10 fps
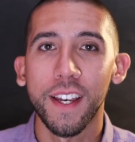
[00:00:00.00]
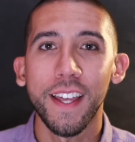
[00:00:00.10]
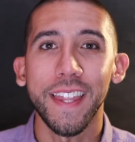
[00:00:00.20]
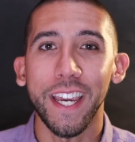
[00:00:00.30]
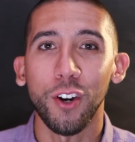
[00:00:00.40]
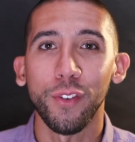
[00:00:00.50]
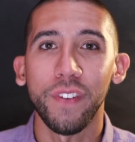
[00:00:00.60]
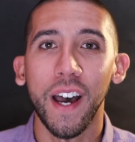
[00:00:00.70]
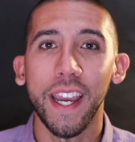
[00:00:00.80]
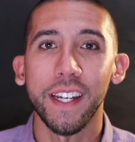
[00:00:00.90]
that you'll
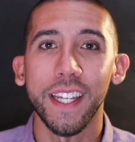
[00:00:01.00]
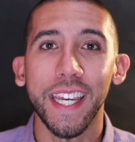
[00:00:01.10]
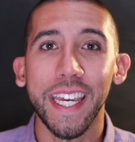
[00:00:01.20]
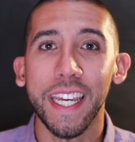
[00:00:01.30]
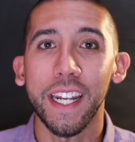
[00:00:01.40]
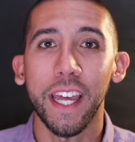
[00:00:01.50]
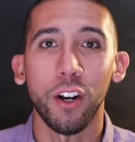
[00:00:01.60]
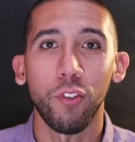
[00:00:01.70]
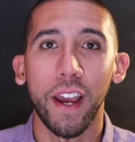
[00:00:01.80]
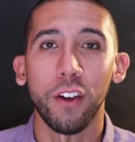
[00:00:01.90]
find in and
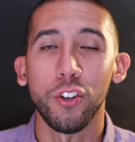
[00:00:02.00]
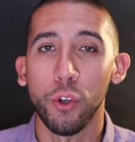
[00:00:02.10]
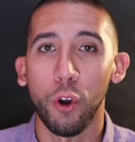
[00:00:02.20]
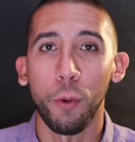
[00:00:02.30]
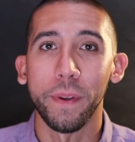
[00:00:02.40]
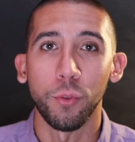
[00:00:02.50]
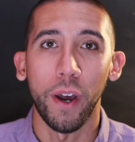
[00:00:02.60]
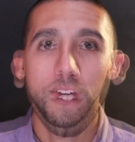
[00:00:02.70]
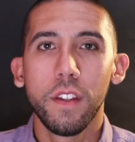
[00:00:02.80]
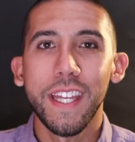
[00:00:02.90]
around New Hope as well.